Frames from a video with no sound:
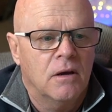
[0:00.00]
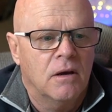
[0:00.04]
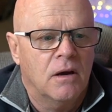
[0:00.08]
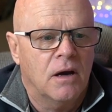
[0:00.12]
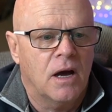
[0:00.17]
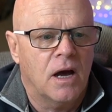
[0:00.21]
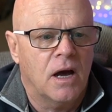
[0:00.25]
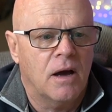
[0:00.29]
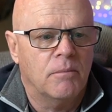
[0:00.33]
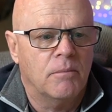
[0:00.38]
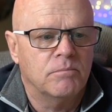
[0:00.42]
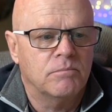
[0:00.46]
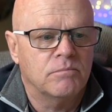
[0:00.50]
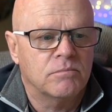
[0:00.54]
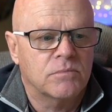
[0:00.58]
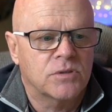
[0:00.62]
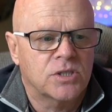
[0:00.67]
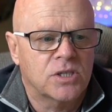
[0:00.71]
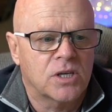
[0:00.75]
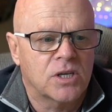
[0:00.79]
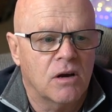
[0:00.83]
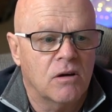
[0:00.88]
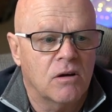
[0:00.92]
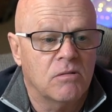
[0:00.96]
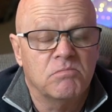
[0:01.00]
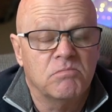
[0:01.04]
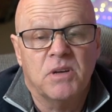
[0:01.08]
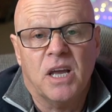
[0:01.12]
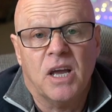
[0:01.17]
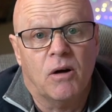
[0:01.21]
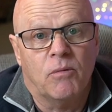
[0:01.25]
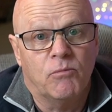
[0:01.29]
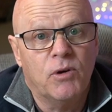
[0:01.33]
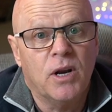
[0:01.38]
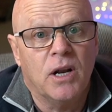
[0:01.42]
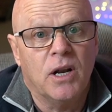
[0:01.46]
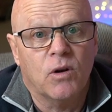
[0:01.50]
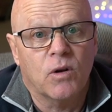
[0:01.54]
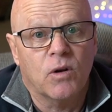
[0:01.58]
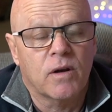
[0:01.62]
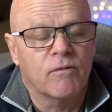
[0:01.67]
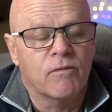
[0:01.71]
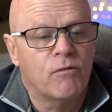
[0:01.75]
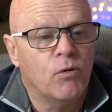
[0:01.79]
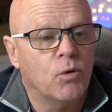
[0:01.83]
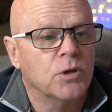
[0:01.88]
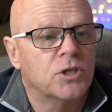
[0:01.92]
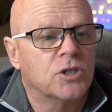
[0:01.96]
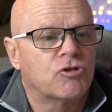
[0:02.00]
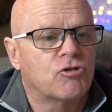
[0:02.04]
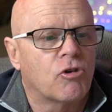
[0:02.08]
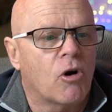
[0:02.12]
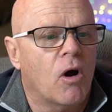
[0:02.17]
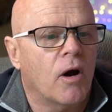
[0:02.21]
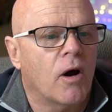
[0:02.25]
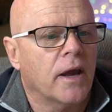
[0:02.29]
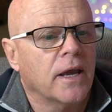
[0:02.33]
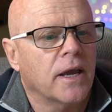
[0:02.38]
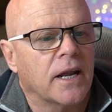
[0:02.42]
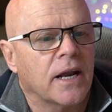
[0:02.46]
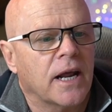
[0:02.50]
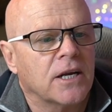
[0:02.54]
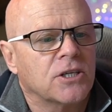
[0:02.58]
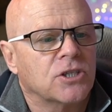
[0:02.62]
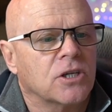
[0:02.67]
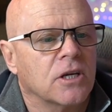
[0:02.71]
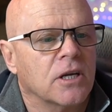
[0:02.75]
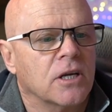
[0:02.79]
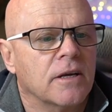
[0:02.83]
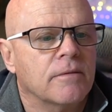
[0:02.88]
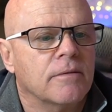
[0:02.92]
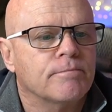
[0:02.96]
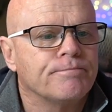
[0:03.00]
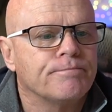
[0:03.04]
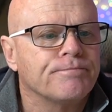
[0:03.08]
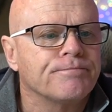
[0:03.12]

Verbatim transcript: Um, so yeah, I'm really looking forward to trying it actually.